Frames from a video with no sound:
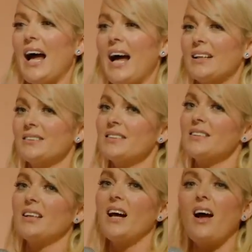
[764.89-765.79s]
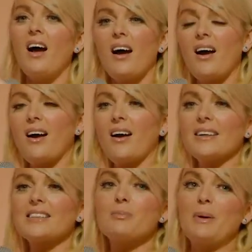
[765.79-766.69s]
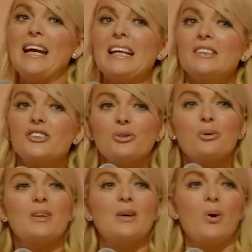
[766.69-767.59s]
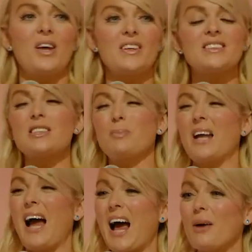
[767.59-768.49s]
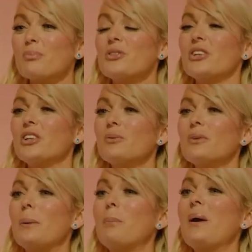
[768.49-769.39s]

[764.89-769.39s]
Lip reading: And I'll explain shortly why this has been absolutely